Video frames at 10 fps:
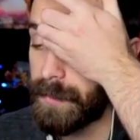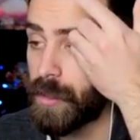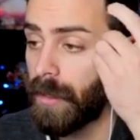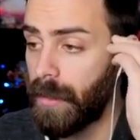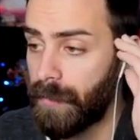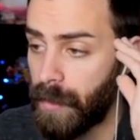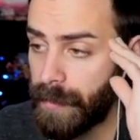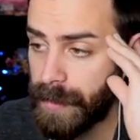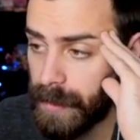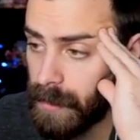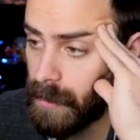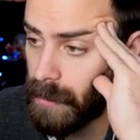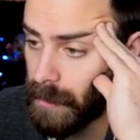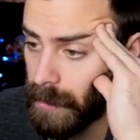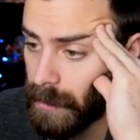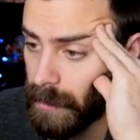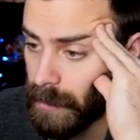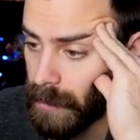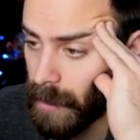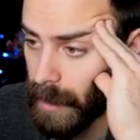Did we draw another rose?
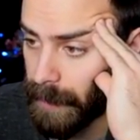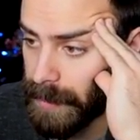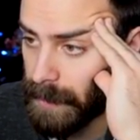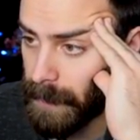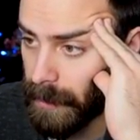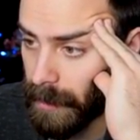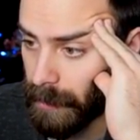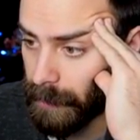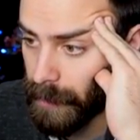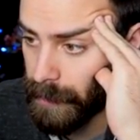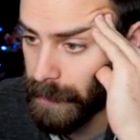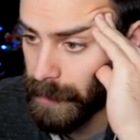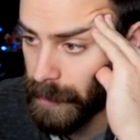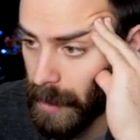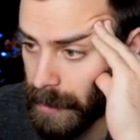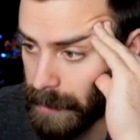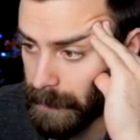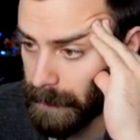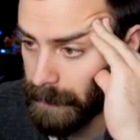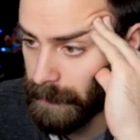Okay, we did mill another rose, which is
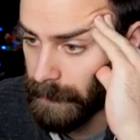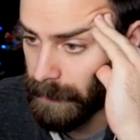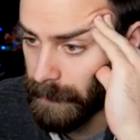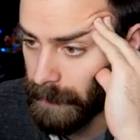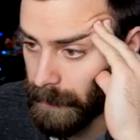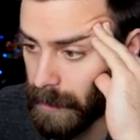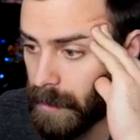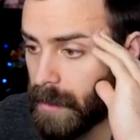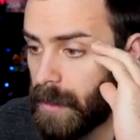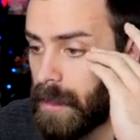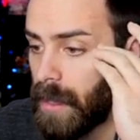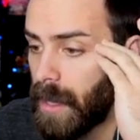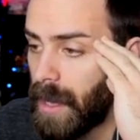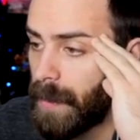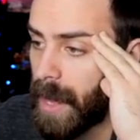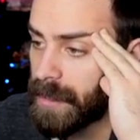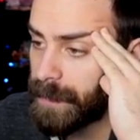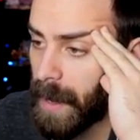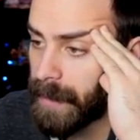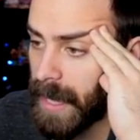awesome. Uh, I'm
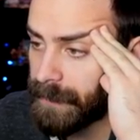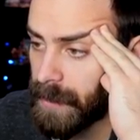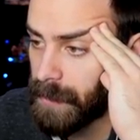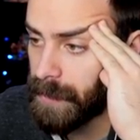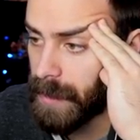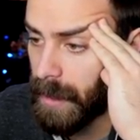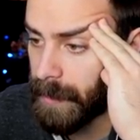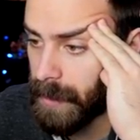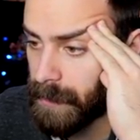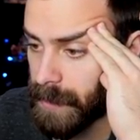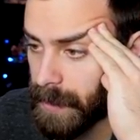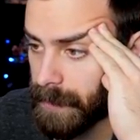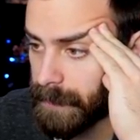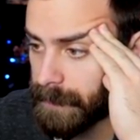actually probably going to have to use it. I'm going to use it.